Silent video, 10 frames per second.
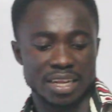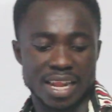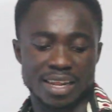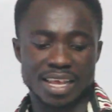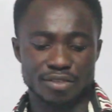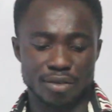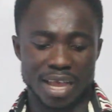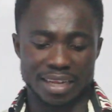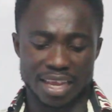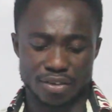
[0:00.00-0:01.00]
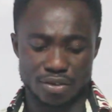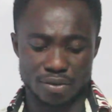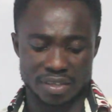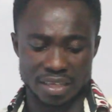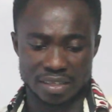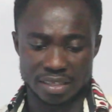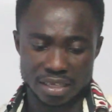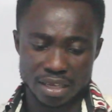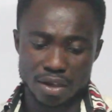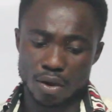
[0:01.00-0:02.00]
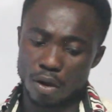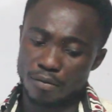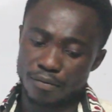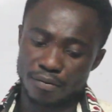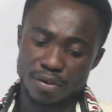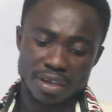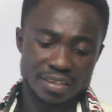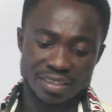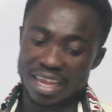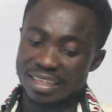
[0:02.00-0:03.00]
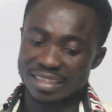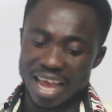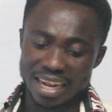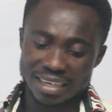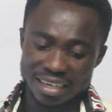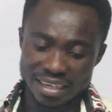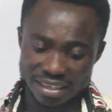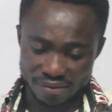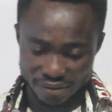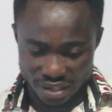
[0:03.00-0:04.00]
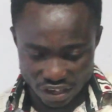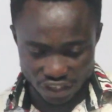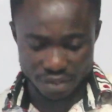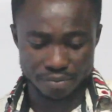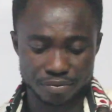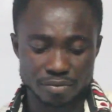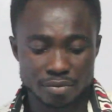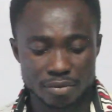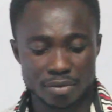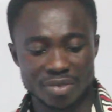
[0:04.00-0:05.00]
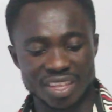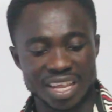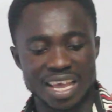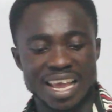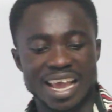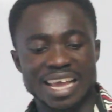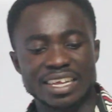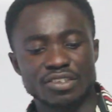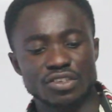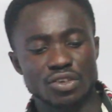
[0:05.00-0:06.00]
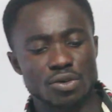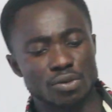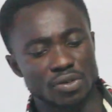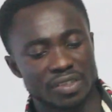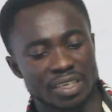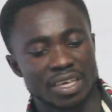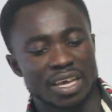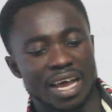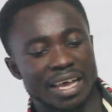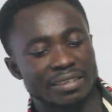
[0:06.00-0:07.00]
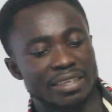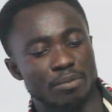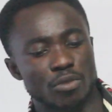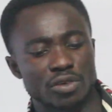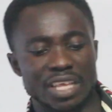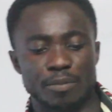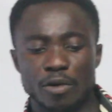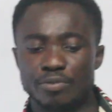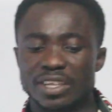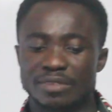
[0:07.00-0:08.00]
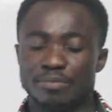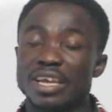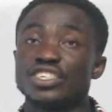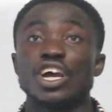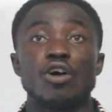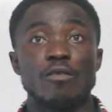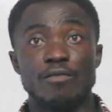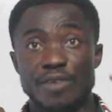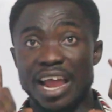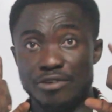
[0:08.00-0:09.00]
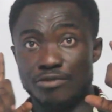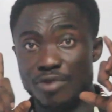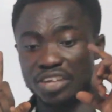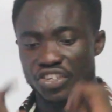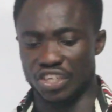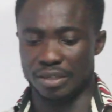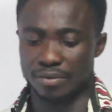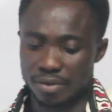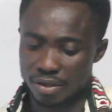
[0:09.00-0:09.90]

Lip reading: Now let's look at the uses of standard deviation. It is used as the most appropriate measure of variation